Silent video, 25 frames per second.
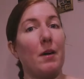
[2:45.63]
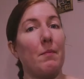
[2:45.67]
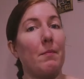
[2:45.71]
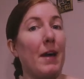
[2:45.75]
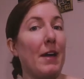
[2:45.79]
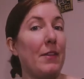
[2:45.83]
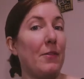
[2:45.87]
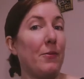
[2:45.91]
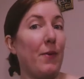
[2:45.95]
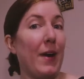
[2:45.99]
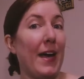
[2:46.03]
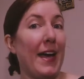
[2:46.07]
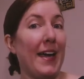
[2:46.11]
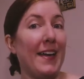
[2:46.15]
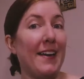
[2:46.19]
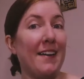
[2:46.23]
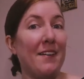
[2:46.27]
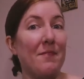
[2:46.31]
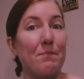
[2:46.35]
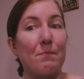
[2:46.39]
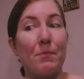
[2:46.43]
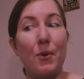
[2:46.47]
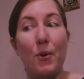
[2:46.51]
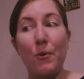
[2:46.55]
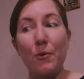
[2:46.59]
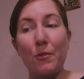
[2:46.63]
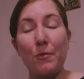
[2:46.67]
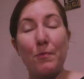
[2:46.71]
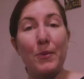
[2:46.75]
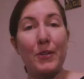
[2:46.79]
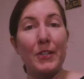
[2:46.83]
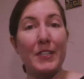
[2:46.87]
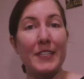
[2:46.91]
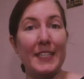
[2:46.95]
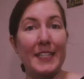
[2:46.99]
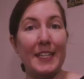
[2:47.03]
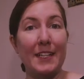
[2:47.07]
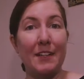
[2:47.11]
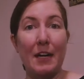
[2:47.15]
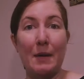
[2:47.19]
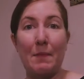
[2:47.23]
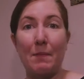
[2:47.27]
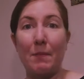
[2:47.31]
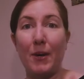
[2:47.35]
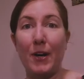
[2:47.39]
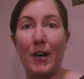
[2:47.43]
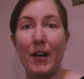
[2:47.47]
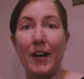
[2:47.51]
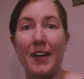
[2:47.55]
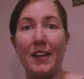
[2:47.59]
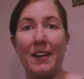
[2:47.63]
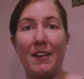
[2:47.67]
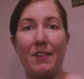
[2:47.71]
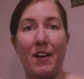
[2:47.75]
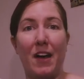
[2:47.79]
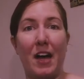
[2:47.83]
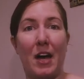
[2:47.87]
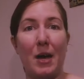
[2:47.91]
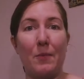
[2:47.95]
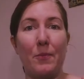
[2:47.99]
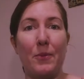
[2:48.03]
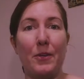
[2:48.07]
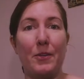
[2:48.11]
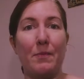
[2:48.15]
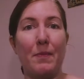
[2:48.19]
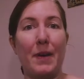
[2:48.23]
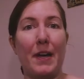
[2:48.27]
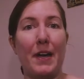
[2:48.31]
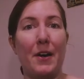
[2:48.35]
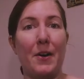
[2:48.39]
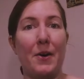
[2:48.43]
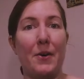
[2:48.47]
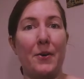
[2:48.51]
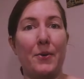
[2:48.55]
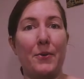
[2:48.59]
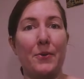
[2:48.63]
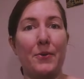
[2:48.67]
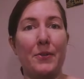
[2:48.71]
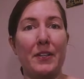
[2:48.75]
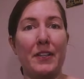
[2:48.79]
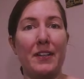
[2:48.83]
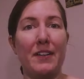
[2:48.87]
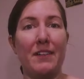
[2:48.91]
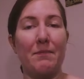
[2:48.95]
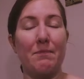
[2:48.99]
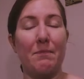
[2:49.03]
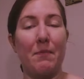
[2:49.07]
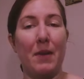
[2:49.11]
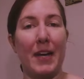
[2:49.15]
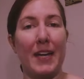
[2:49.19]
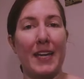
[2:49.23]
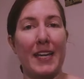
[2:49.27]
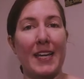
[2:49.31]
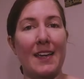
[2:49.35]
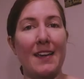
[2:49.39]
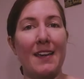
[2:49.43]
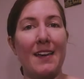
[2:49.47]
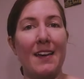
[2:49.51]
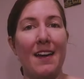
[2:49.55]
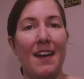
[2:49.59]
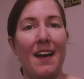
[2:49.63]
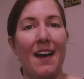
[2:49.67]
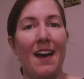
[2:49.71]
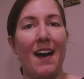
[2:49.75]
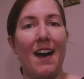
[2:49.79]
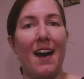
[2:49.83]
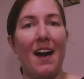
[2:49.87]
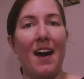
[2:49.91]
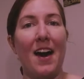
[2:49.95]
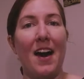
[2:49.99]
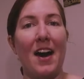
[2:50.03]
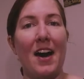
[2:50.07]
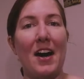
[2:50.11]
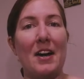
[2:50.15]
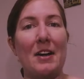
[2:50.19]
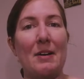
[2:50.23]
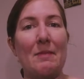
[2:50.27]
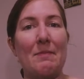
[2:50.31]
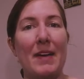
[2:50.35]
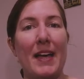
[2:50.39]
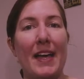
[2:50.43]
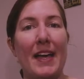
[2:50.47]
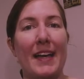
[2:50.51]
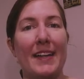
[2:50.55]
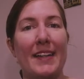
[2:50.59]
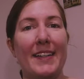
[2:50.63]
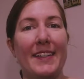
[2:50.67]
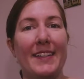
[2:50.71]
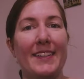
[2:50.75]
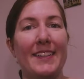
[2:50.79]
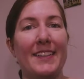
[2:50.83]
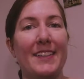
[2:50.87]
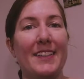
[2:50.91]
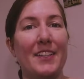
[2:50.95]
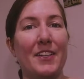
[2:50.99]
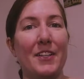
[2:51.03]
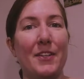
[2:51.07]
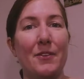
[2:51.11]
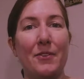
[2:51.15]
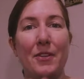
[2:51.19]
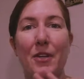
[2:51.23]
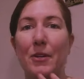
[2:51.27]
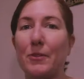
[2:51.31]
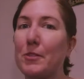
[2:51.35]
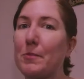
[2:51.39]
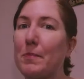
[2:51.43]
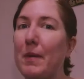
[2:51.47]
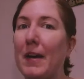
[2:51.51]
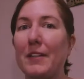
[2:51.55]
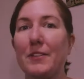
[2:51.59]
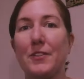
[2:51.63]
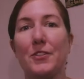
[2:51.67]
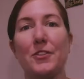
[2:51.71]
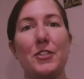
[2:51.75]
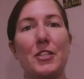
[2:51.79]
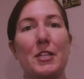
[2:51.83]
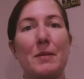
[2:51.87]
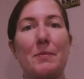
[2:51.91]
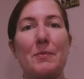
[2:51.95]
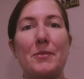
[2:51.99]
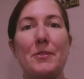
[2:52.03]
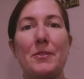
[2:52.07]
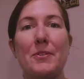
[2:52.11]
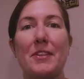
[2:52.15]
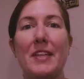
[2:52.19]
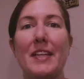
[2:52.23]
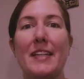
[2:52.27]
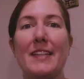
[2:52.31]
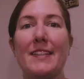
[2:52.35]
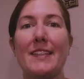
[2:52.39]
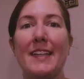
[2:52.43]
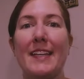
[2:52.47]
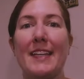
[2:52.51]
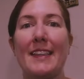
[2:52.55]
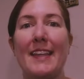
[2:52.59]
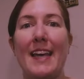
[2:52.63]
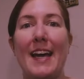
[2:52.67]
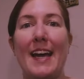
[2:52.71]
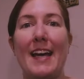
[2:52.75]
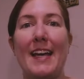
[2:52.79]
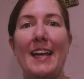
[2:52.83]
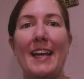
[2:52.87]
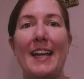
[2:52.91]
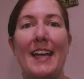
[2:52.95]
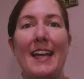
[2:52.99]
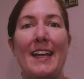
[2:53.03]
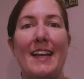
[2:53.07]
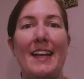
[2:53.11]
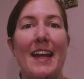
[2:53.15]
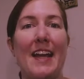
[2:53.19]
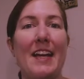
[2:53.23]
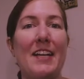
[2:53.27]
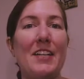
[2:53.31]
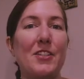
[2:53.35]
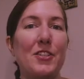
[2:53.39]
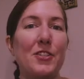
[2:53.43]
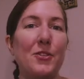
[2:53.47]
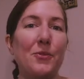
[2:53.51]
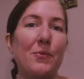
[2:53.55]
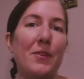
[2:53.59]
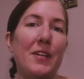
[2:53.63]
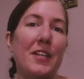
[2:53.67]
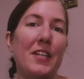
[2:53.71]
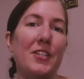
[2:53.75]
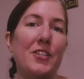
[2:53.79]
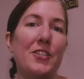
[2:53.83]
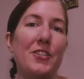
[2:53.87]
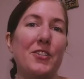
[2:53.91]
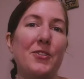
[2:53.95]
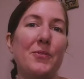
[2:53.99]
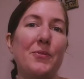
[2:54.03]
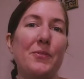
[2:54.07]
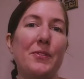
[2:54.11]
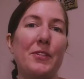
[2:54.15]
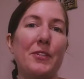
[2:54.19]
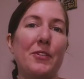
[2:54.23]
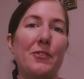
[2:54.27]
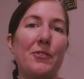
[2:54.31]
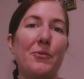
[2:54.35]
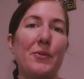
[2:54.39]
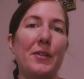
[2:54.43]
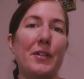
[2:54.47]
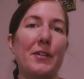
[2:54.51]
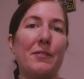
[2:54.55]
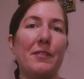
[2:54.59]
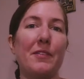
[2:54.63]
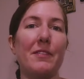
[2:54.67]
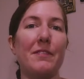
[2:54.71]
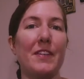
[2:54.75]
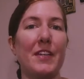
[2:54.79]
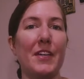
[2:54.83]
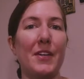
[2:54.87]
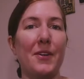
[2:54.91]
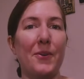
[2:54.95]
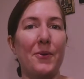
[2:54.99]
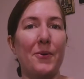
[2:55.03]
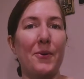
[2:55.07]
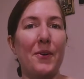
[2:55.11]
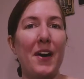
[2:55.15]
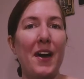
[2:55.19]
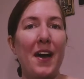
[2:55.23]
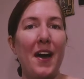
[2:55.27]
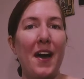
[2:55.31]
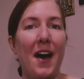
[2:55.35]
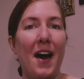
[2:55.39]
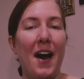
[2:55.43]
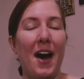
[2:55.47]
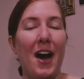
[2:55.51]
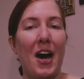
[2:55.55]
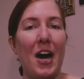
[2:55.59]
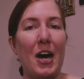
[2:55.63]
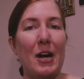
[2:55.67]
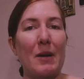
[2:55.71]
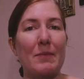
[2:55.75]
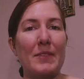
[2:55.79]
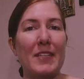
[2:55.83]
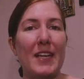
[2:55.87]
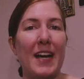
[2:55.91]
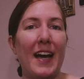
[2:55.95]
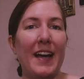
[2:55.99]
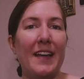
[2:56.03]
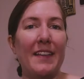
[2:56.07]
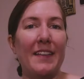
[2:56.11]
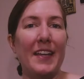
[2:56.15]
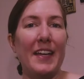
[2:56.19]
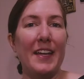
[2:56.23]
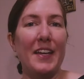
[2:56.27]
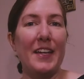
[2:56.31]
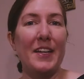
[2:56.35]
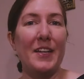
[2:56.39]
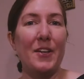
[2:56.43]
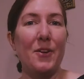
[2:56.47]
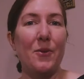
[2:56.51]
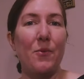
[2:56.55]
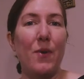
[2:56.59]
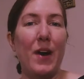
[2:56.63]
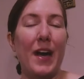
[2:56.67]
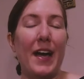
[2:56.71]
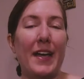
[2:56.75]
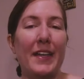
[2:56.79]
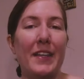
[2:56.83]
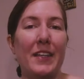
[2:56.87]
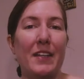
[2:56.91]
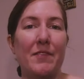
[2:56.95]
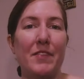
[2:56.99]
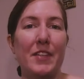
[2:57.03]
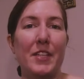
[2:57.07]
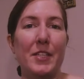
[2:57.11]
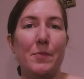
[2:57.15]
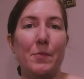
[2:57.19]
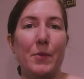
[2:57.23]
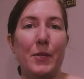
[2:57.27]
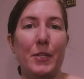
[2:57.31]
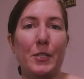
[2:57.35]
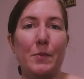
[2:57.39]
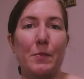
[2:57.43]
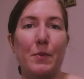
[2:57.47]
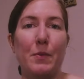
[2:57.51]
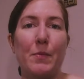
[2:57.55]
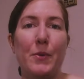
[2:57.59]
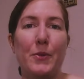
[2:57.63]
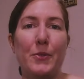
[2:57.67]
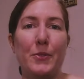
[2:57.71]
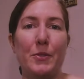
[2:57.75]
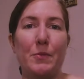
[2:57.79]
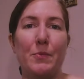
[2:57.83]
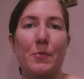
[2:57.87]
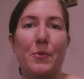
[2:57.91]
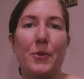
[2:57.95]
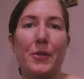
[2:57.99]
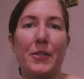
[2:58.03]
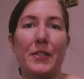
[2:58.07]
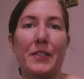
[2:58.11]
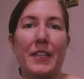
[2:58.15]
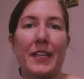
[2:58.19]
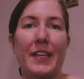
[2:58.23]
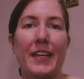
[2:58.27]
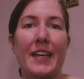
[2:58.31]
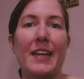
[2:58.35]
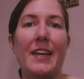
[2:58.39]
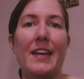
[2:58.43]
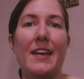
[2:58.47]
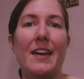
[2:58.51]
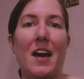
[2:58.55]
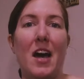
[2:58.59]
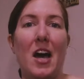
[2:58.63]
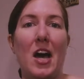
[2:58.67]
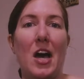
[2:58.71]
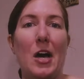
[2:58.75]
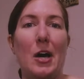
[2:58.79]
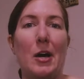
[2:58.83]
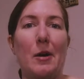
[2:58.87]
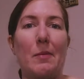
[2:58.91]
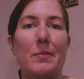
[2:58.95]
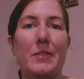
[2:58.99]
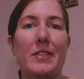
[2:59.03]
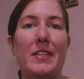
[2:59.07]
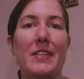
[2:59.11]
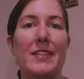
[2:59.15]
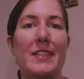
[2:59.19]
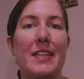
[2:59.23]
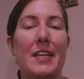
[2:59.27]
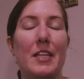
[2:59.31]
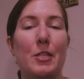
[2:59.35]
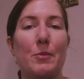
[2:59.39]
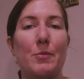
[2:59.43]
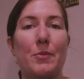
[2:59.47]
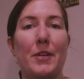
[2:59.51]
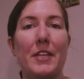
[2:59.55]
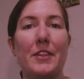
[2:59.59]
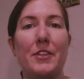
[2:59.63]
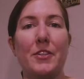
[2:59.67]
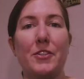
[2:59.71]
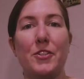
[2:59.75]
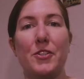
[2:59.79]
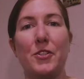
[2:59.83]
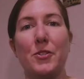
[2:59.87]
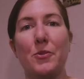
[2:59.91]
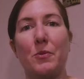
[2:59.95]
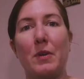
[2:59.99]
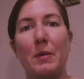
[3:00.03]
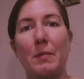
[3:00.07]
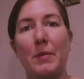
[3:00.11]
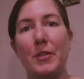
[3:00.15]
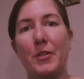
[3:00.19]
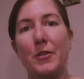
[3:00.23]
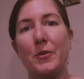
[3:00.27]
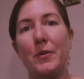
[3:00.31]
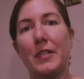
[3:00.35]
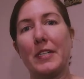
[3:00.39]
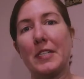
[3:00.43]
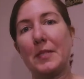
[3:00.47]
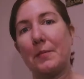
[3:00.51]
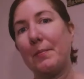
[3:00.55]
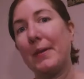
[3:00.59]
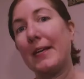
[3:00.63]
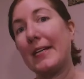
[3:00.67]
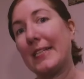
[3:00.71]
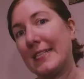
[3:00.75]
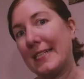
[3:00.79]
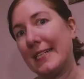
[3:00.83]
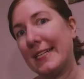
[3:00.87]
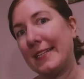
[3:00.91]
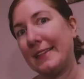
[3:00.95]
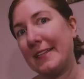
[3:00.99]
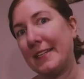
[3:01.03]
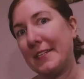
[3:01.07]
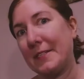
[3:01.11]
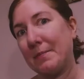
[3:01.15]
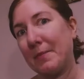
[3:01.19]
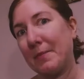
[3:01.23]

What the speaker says: by the way, both books here I bought with my own money, and no sponsorships or things like that. And I do want to just do a little quick review to highlight why I love these books, but most importantly to celebrate the two women who are depicted in these